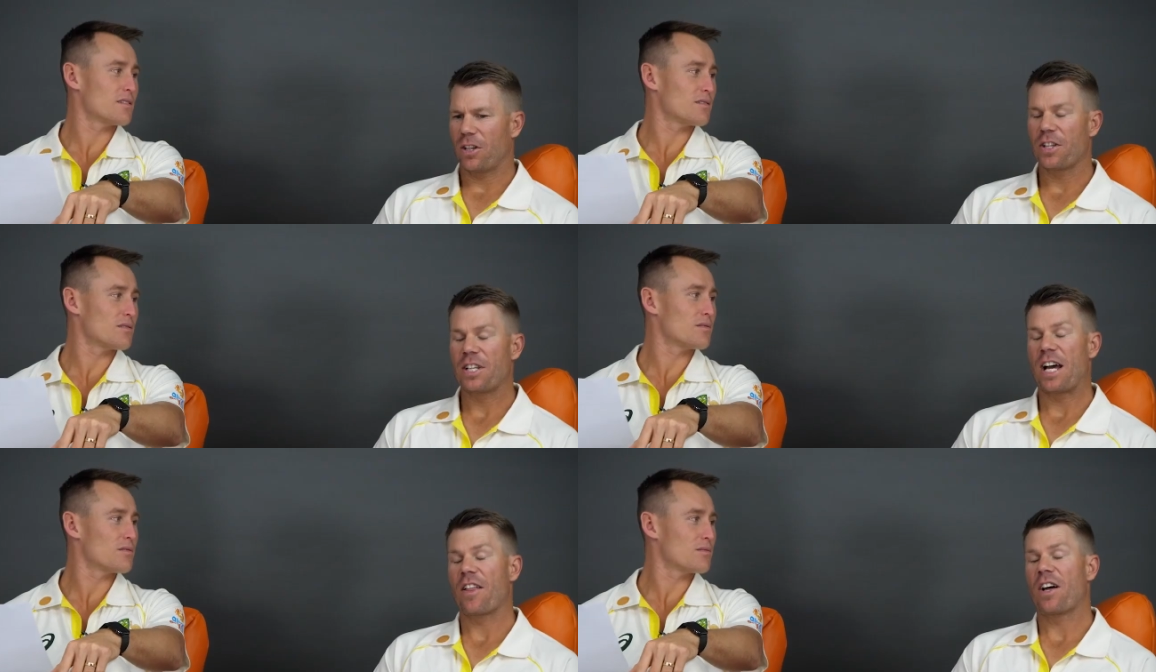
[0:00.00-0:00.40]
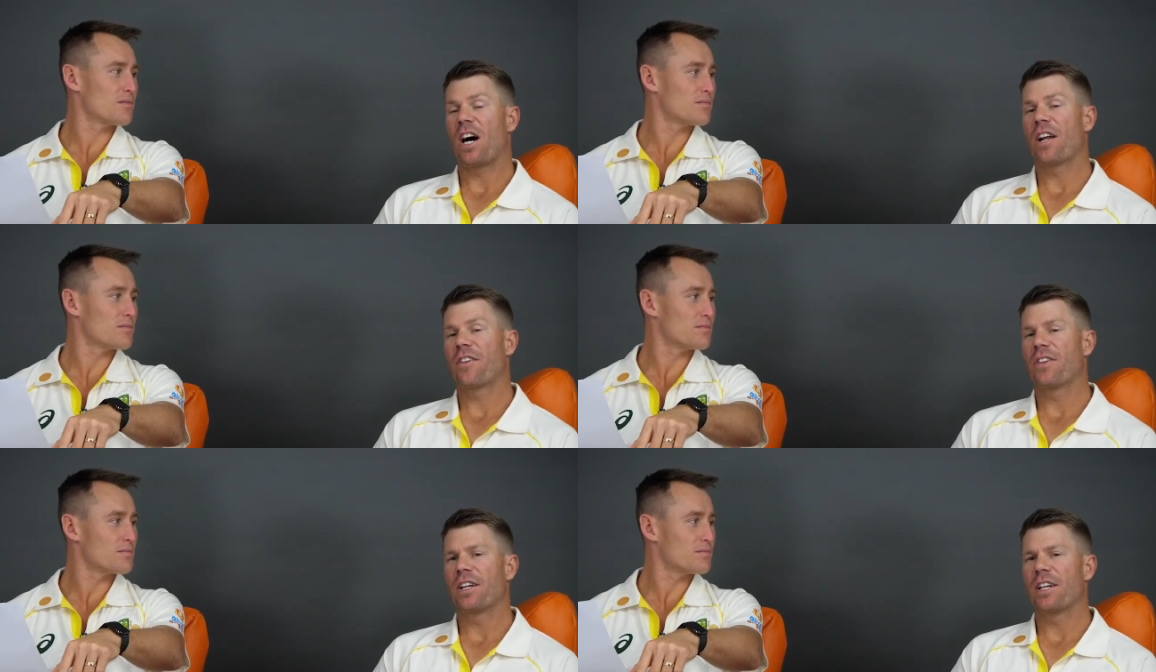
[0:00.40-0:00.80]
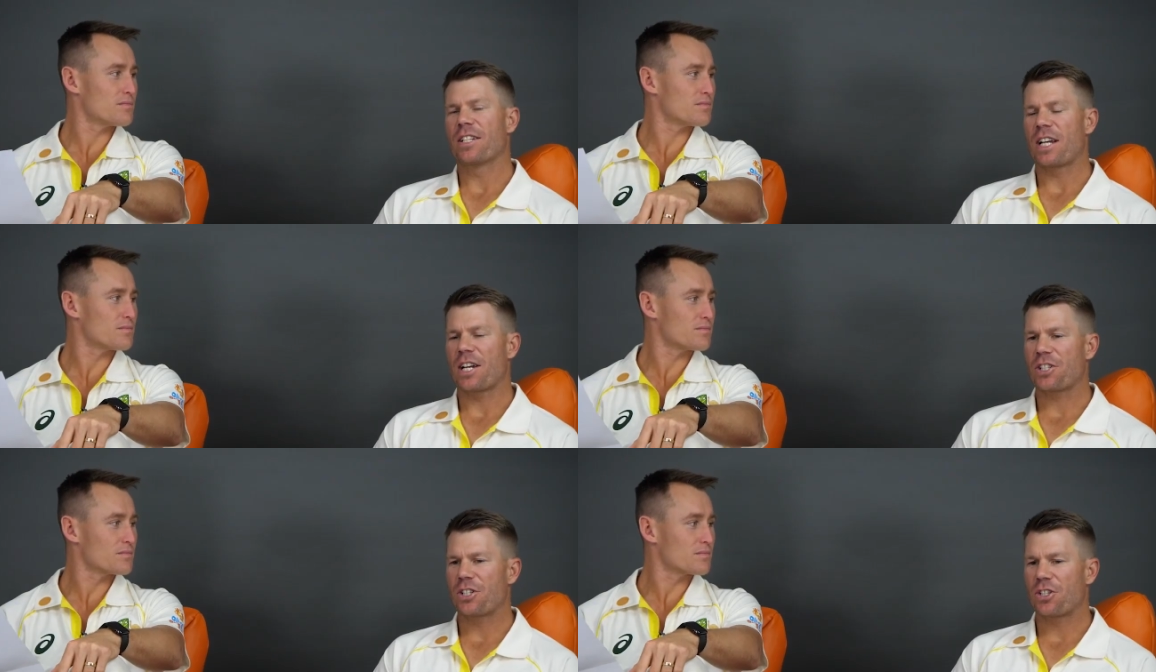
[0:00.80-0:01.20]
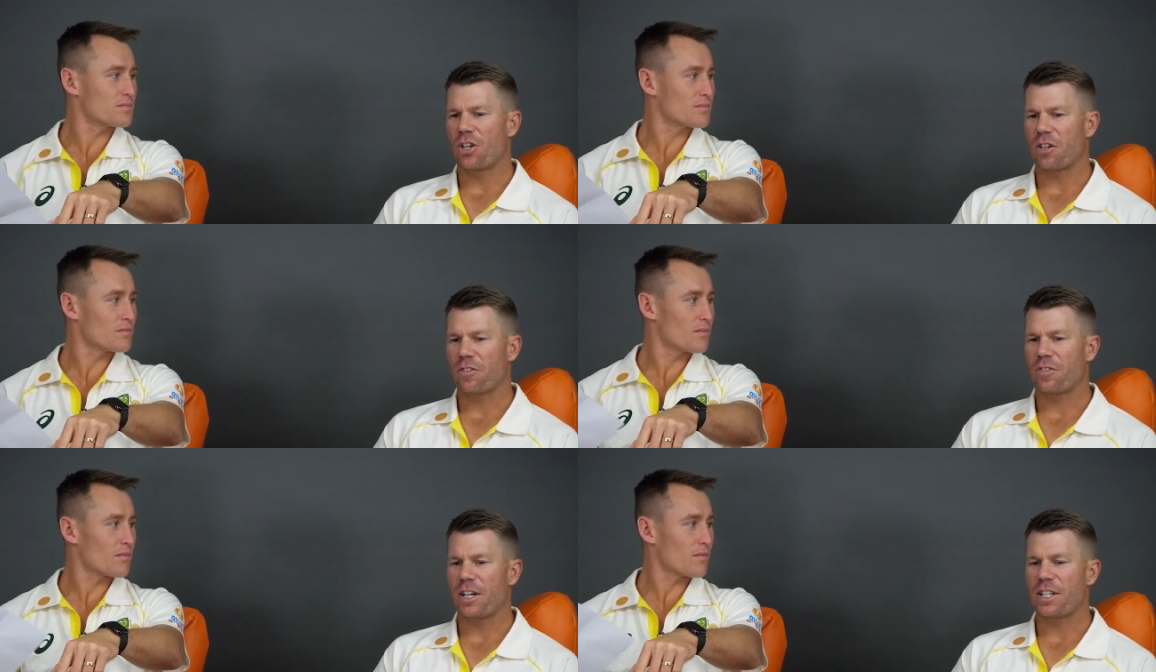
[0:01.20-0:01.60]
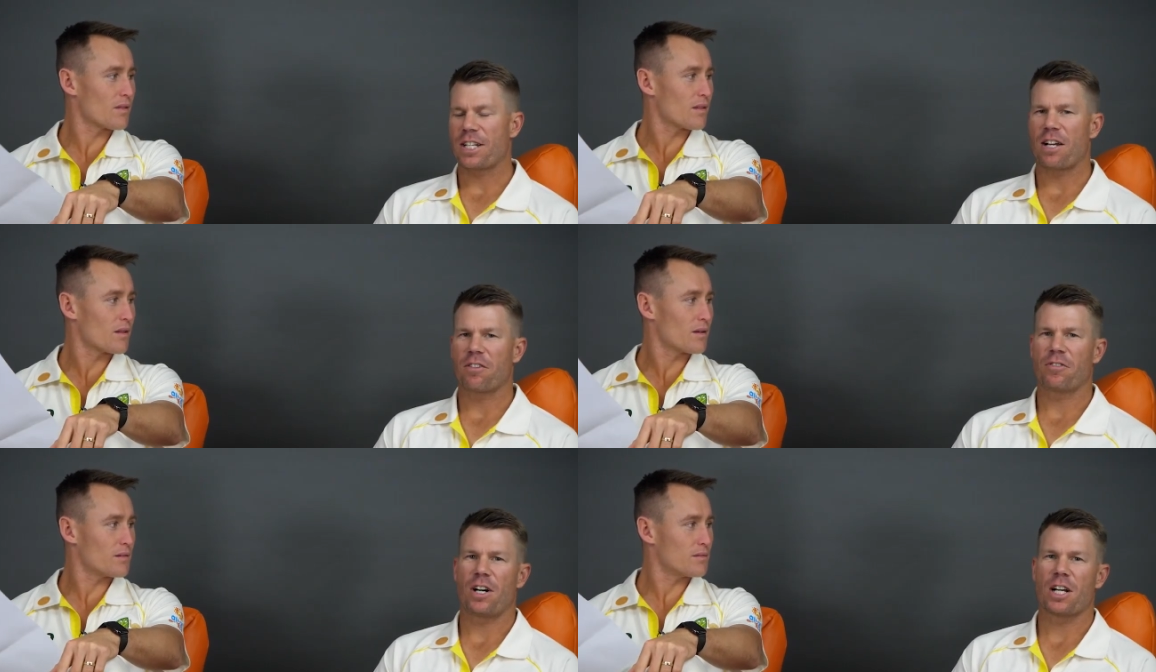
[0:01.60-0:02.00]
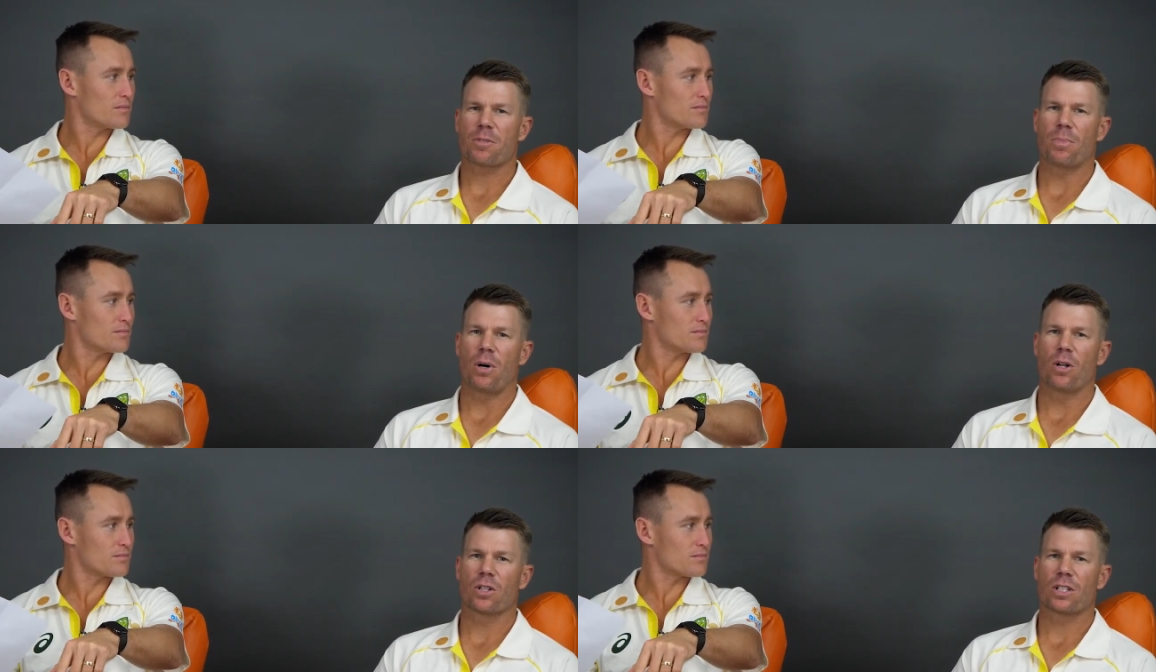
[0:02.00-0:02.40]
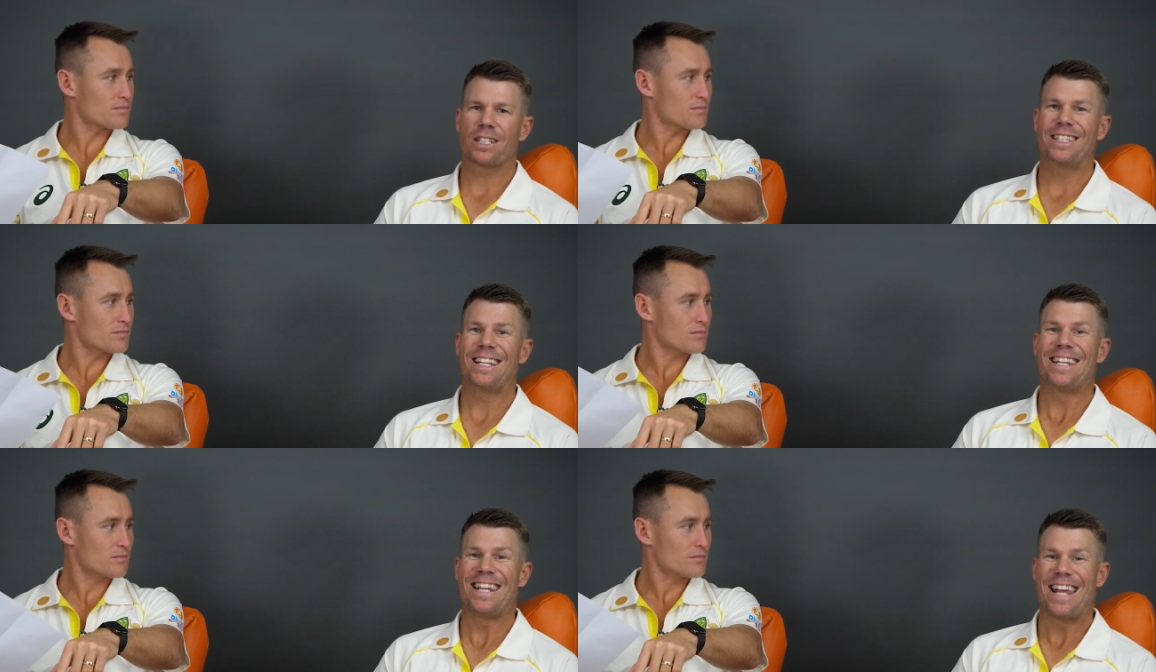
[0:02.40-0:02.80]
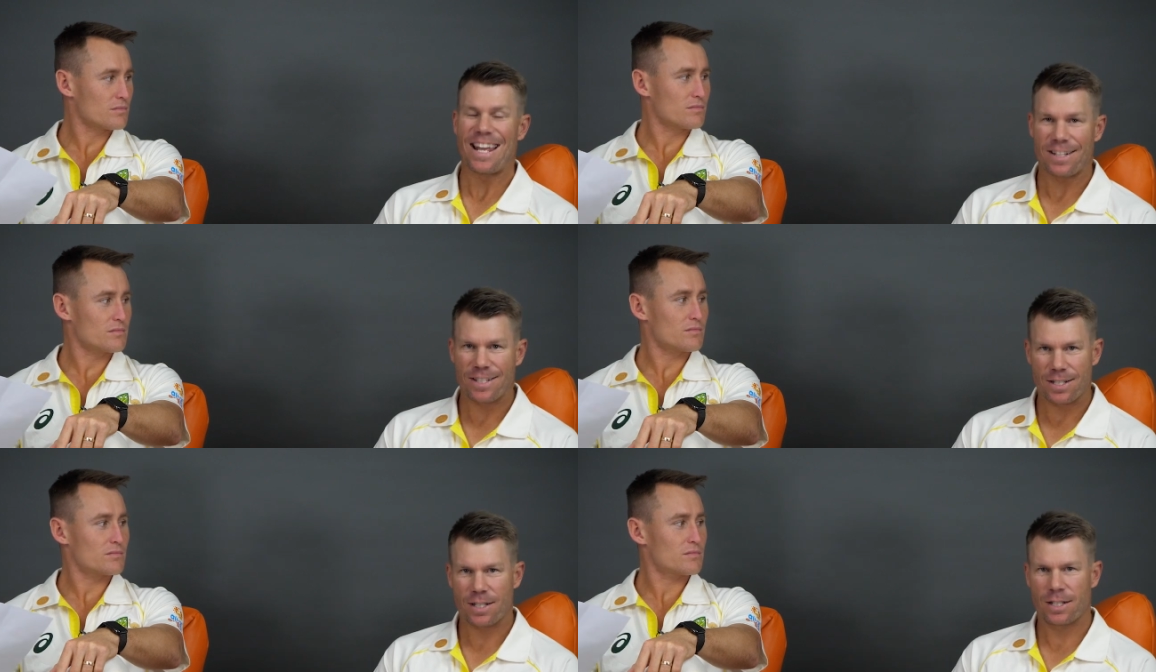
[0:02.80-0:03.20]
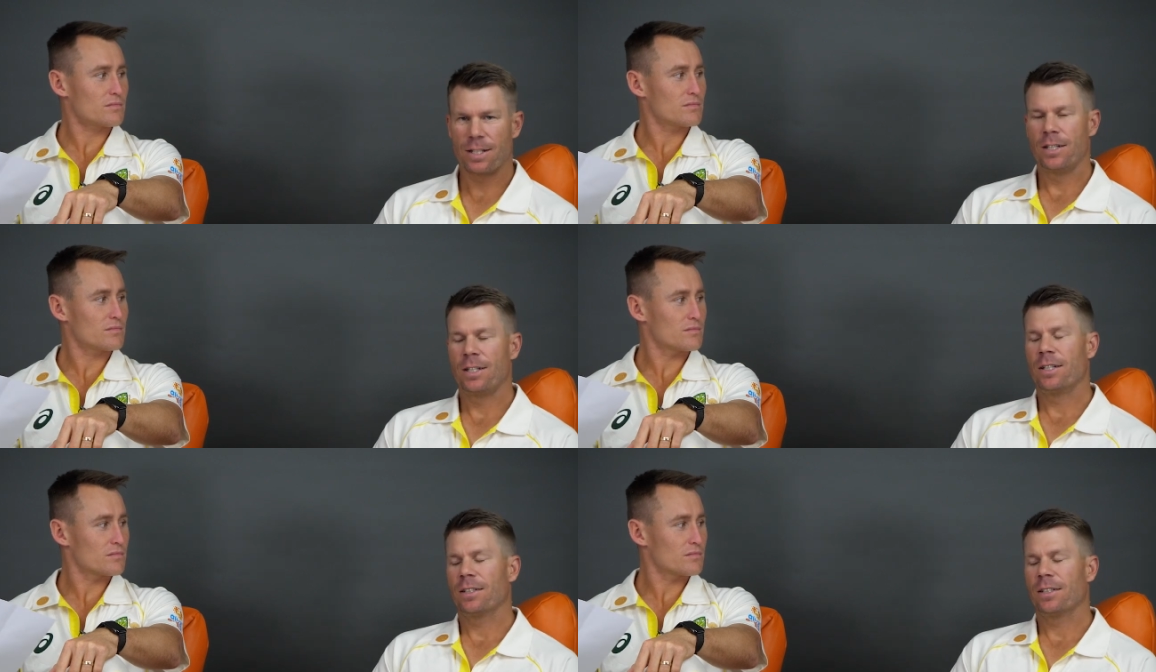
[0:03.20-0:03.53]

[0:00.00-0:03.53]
Speaker 1: I think the other hard thing is actually trying to face our fast bowlers in the nets